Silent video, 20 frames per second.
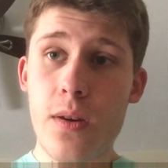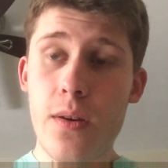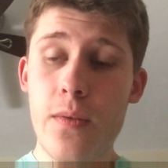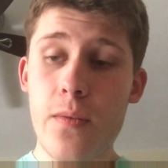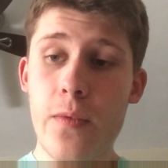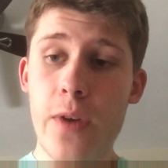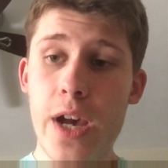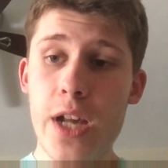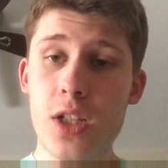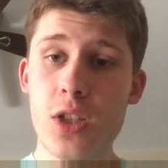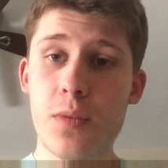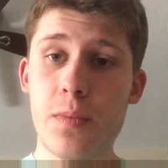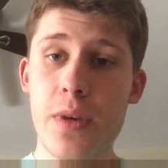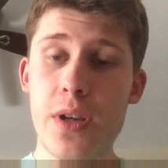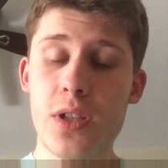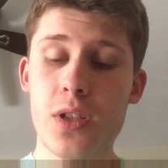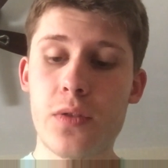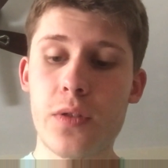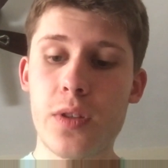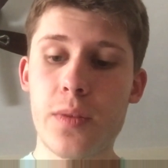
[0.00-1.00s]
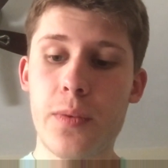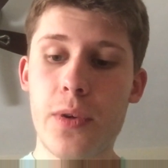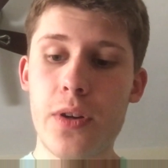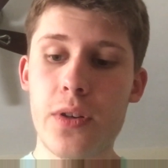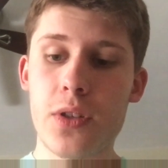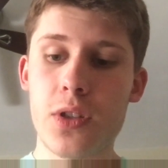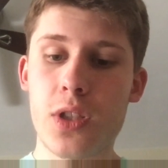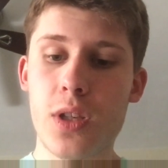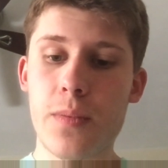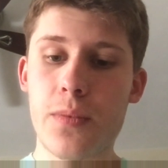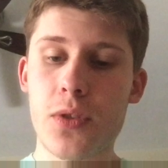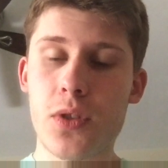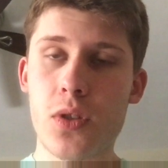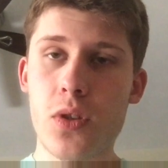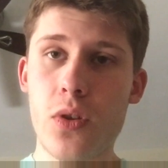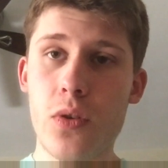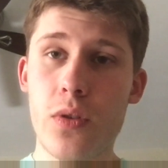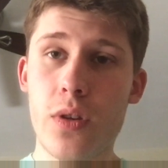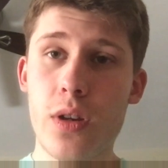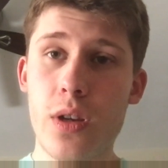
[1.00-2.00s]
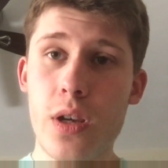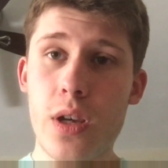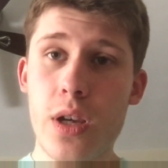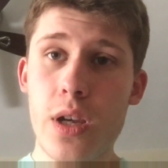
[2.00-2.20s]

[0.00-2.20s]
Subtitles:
that's basically the plot of this episode.